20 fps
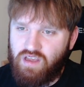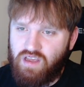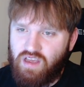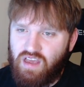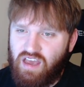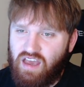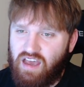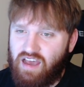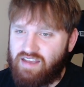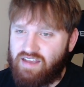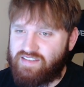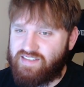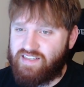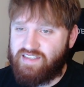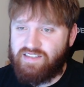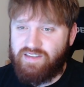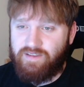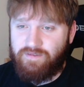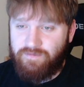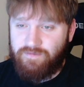Uh, it
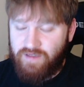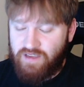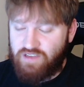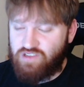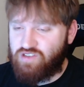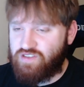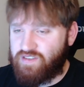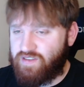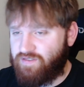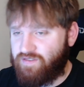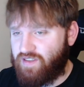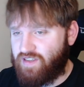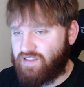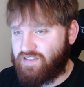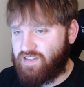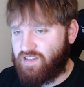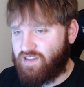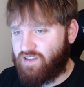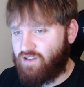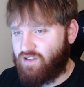says the features of
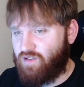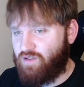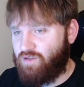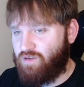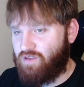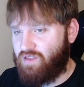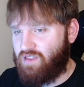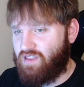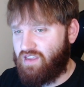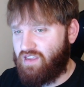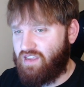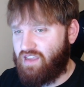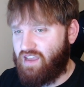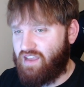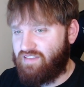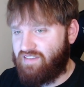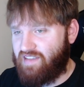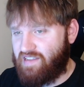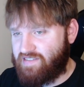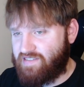this include the uh,
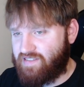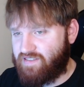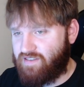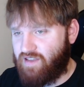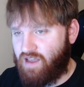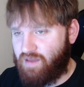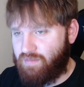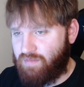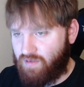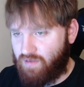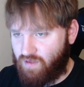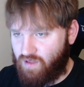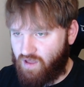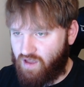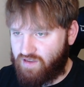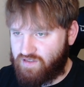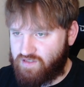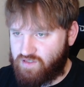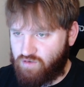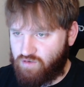desktop
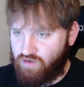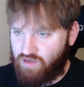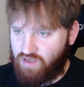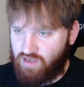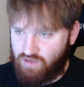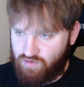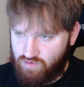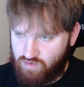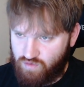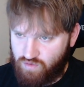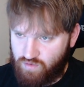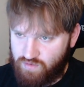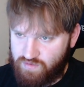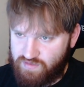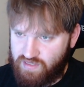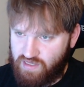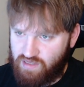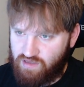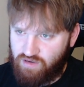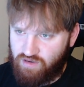lock screen control
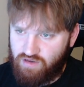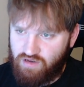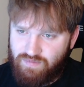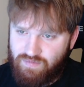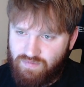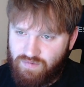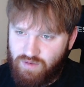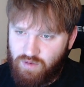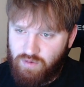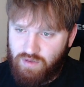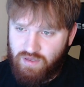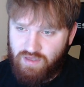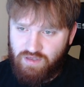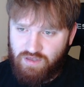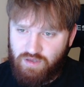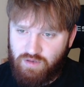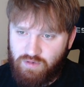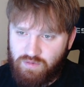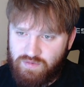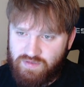center. You can
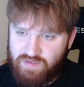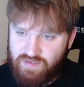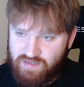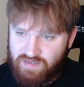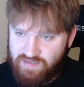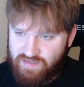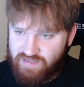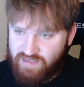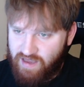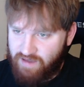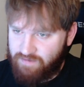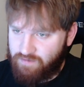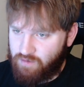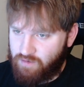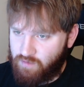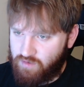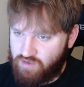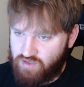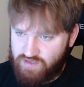use Discover, which is